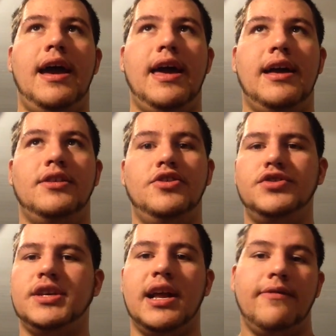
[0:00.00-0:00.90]
and you
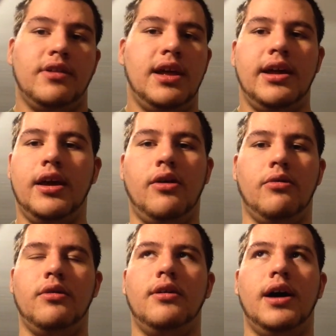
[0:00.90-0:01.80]
just kind of have to let it
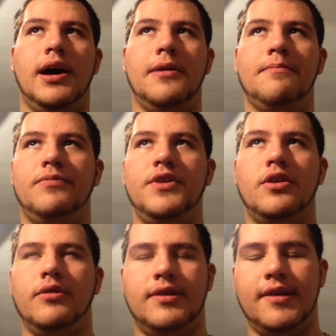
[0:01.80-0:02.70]
go. Um, you
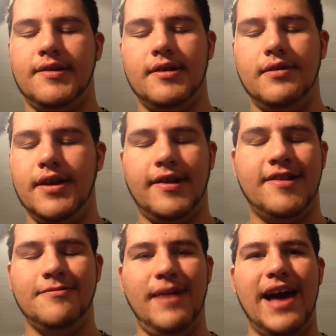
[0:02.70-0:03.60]
know, it doesn't it
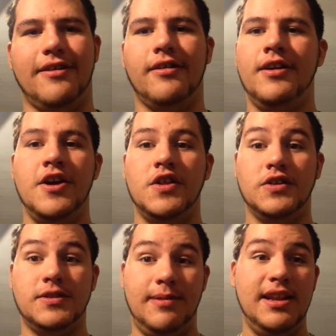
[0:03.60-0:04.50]
doesn't matter.
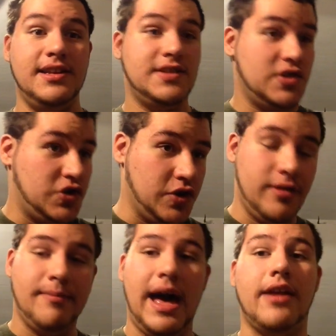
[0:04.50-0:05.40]
Those opinions
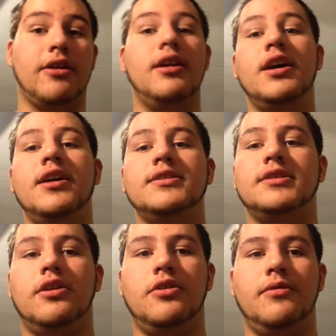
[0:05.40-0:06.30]
shouldn't matter.
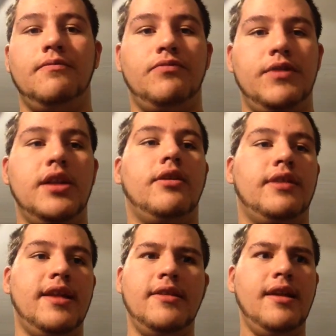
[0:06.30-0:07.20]
So you know,
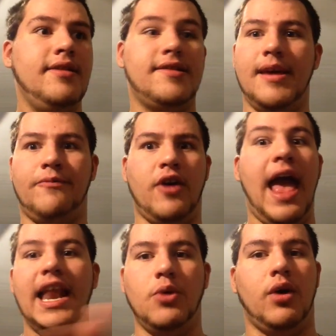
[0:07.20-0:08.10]
that's a, that's a tip for
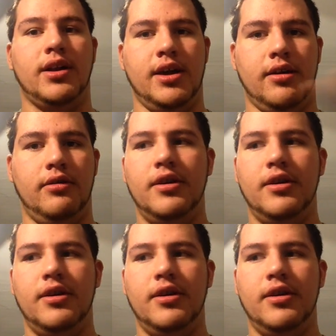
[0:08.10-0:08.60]
anyone. You know,